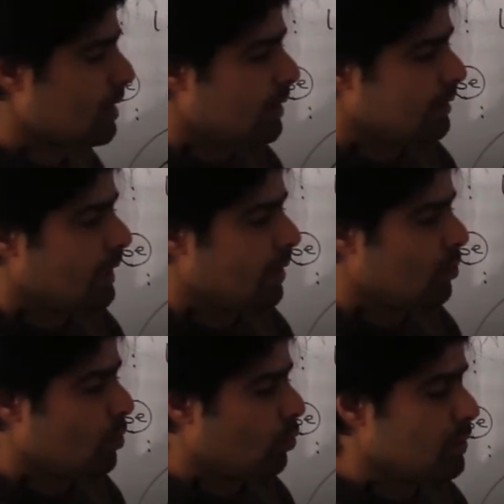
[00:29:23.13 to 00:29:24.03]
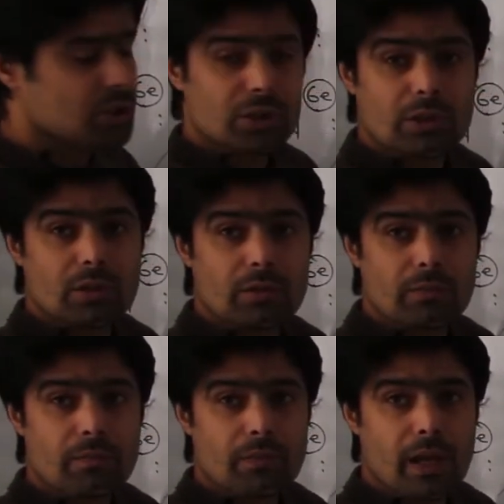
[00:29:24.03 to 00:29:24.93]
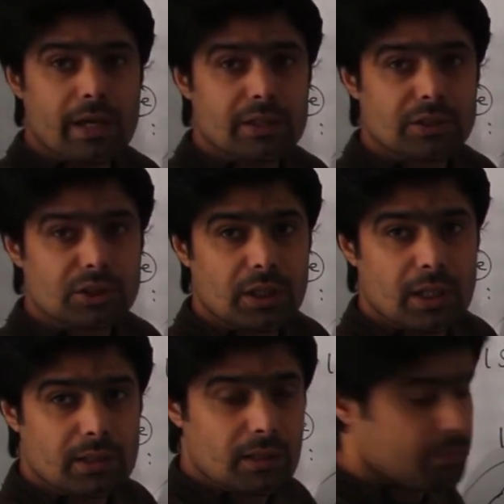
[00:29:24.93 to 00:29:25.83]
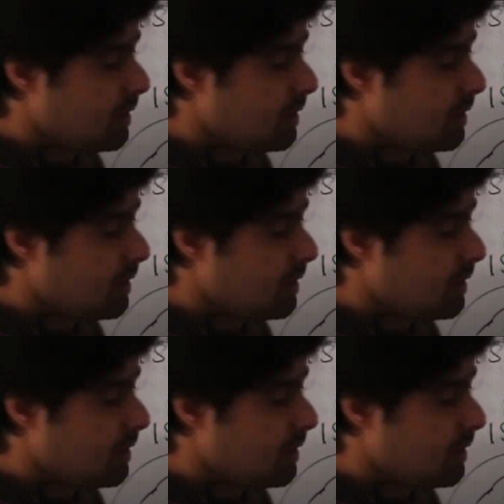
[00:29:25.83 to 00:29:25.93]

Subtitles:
now which ionization enthalpy